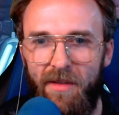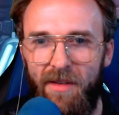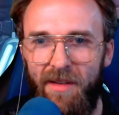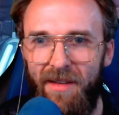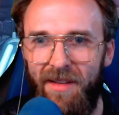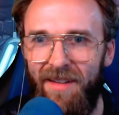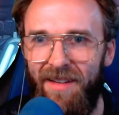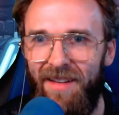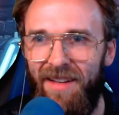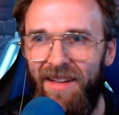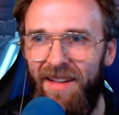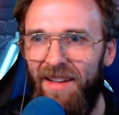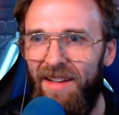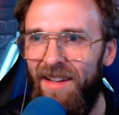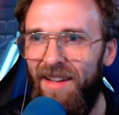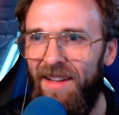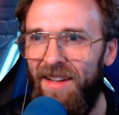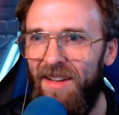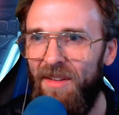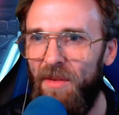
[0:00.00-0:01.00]

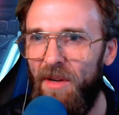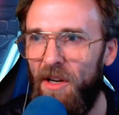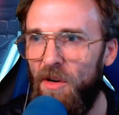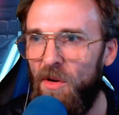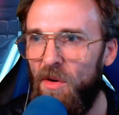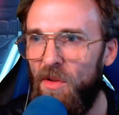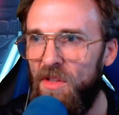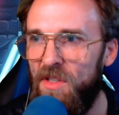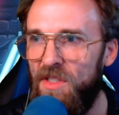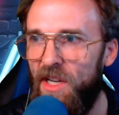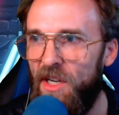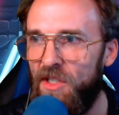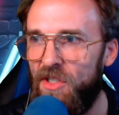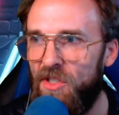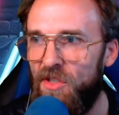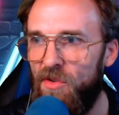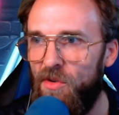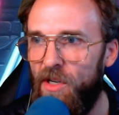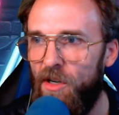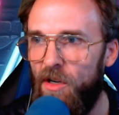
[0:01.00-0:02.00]
We got to go to the
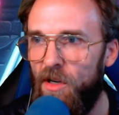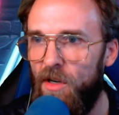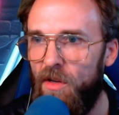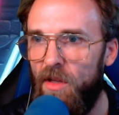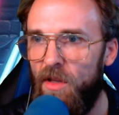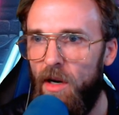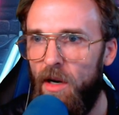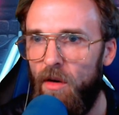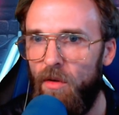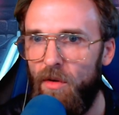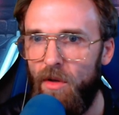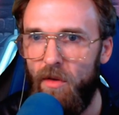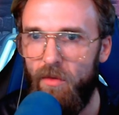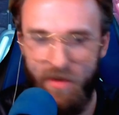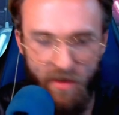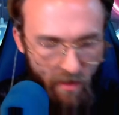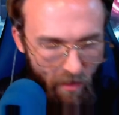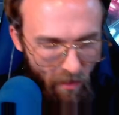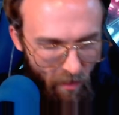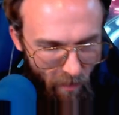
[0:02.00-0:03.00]
Dex Screener, and then that'll give
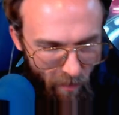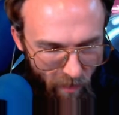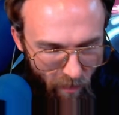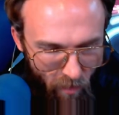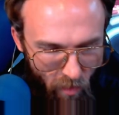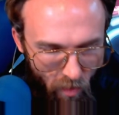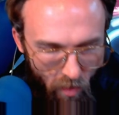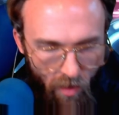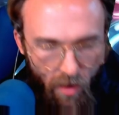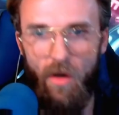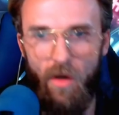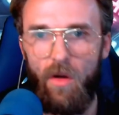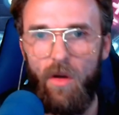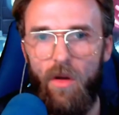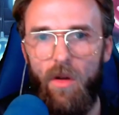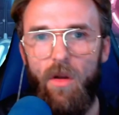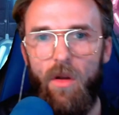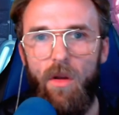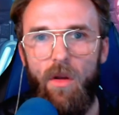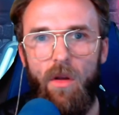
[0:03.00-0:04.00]
us a little bit more.
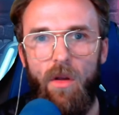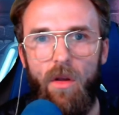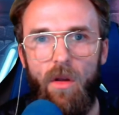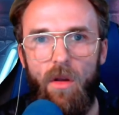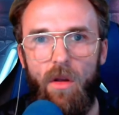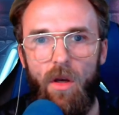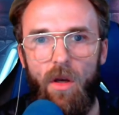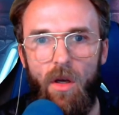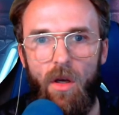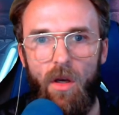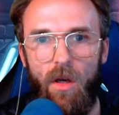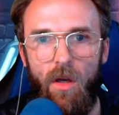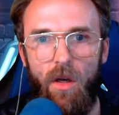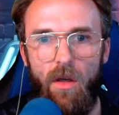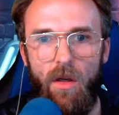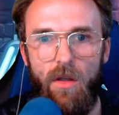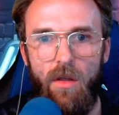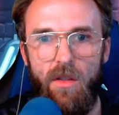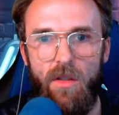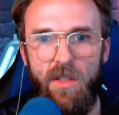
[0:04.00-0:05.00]

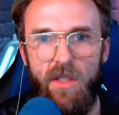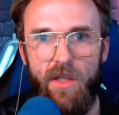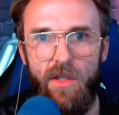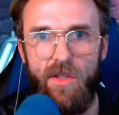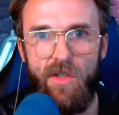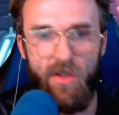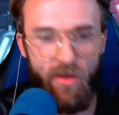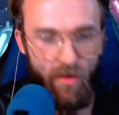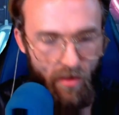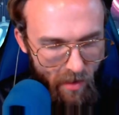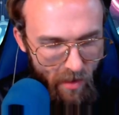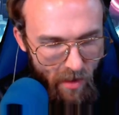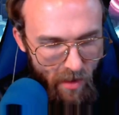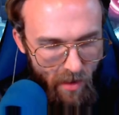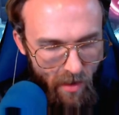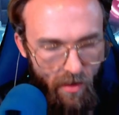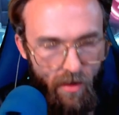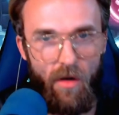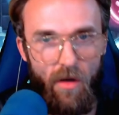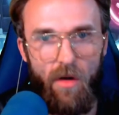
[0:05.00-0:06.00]
Uh, Dex
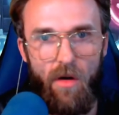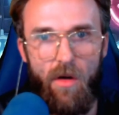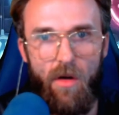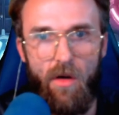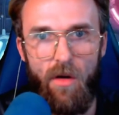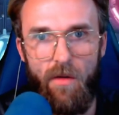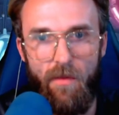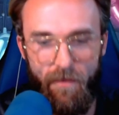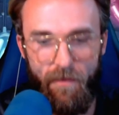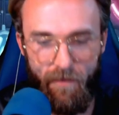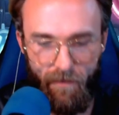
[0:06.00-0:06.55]
Screener.